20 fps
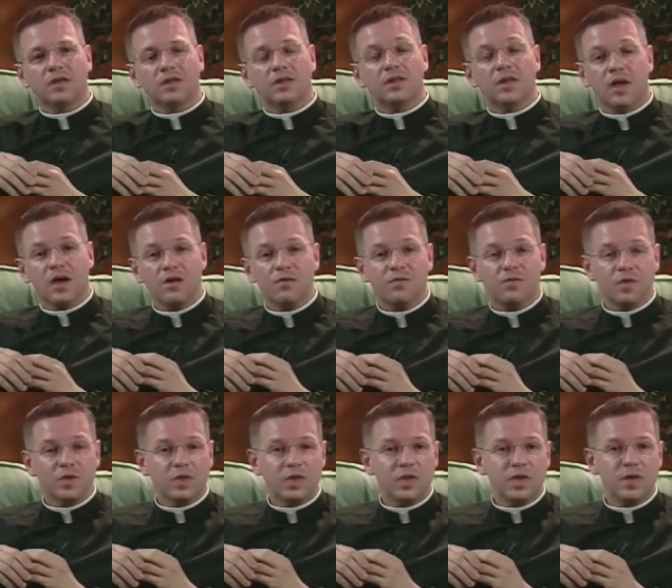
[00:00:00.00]
life
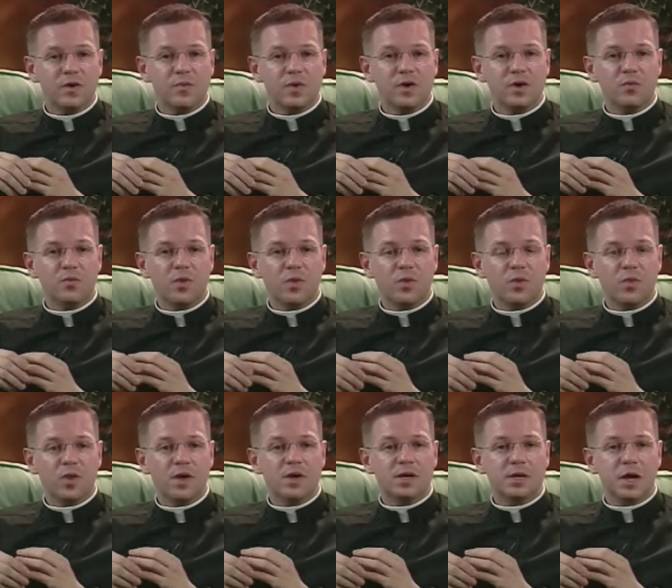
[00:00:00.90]
with Him and with
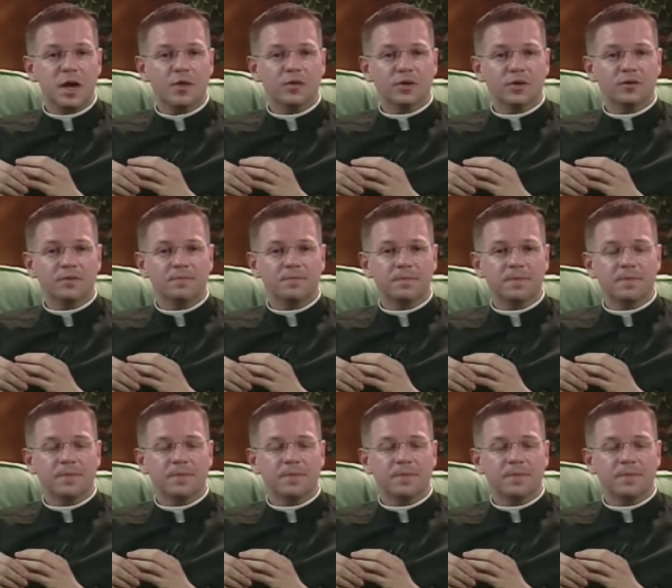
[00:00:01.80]
one another.